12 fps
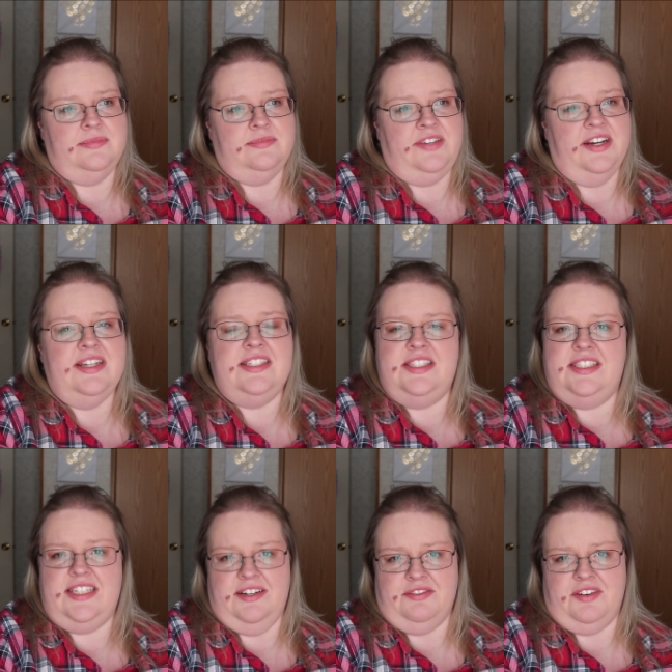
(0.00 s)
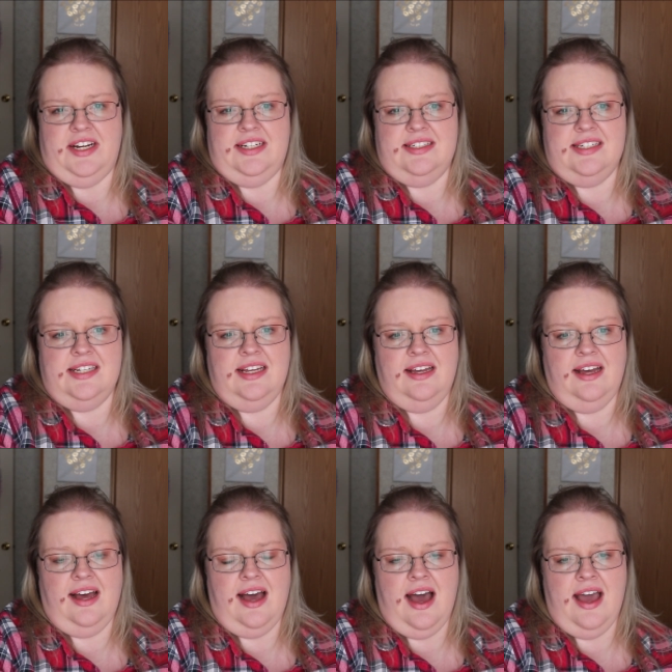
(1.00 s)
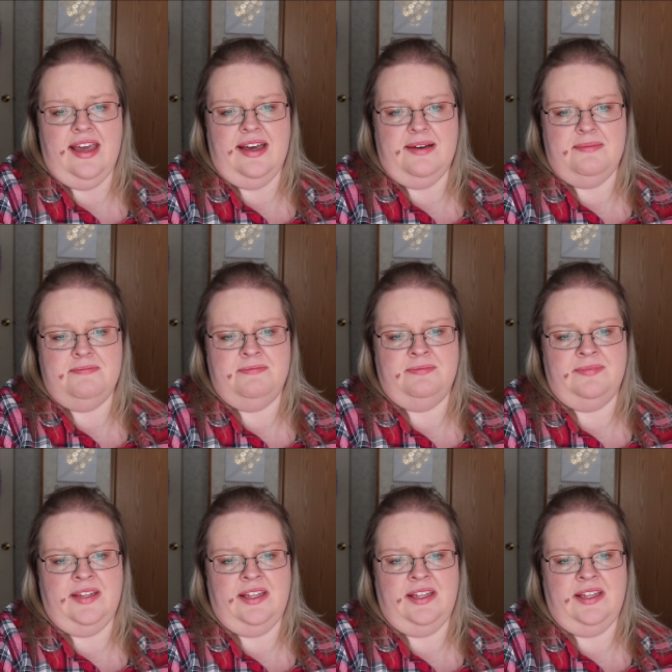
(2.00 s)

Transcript: very different. I, um,